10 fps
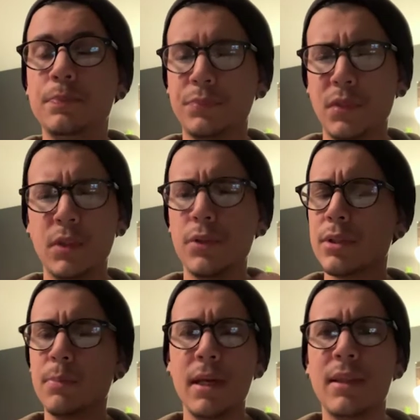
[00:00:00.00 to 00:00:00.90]

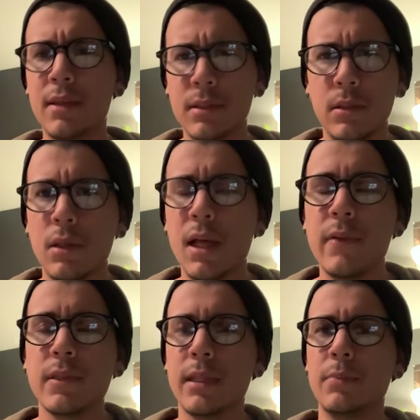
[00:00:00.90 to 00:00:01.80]
There's many things in our
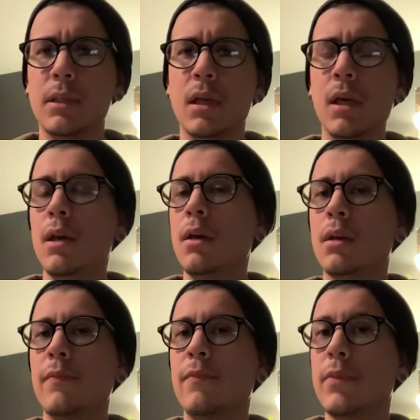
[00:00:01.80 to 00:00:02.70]
lives that can be
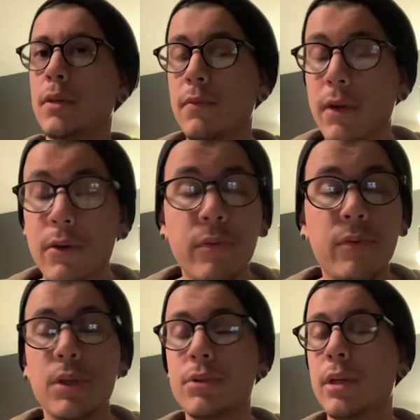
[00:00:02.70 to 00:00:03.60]
very
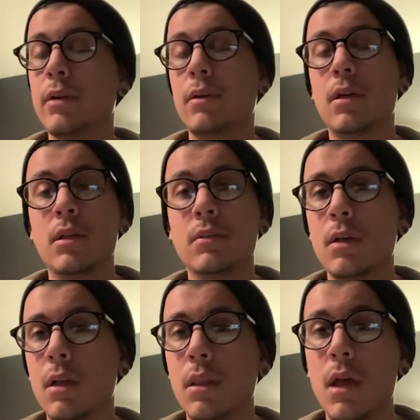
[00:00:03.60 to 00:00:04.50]
frustrating and cause
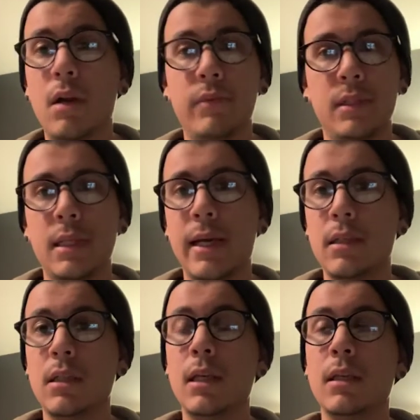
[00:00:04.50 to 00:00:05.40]
a lot of
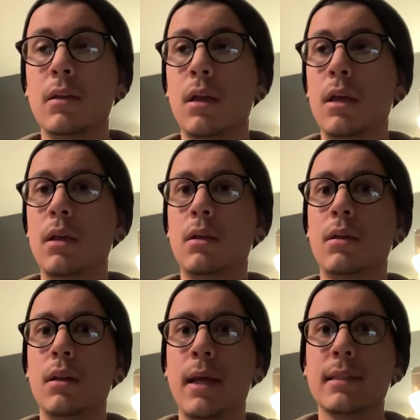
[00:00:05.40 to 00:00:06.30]
anxiety, and
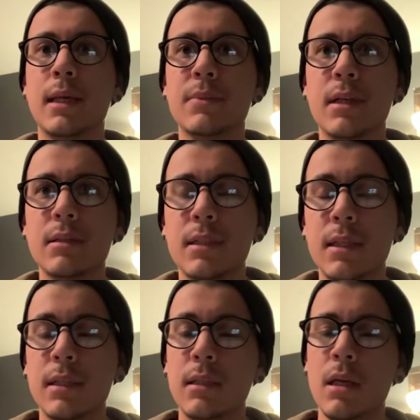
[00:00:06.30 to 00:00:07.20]
9 times out of
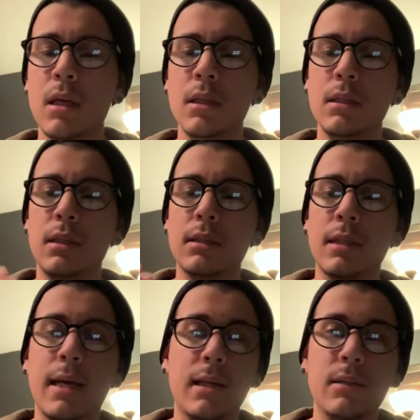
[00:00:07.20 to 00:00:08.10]
10, the
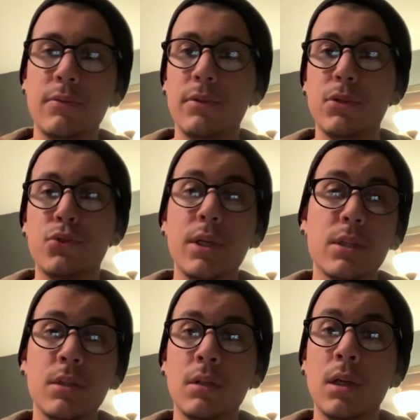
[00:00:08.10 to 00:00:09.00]
anxiety and the
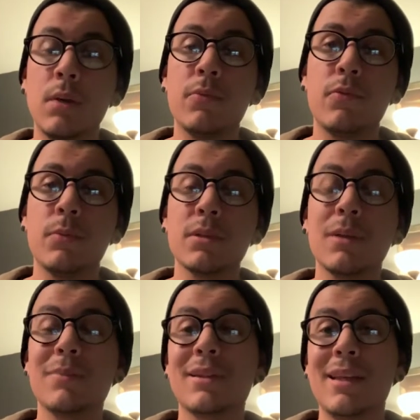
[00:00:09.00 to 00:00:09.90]
frustration come from
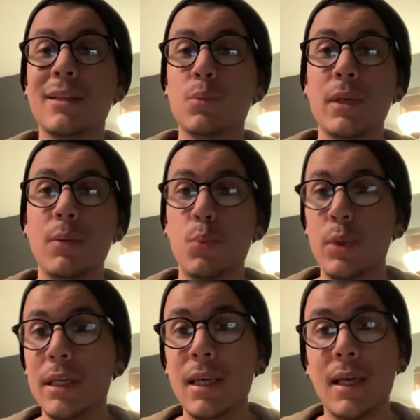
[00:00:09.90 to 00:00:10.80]
something we
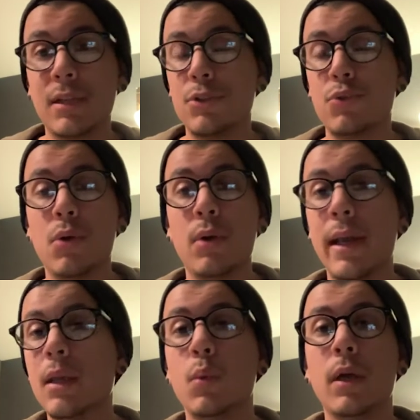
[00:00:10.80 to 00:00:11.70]
can't control
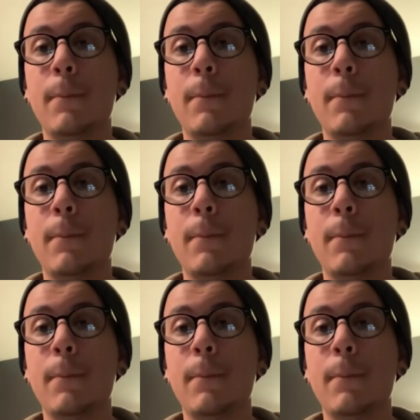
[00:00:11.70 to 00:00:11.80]
anyway.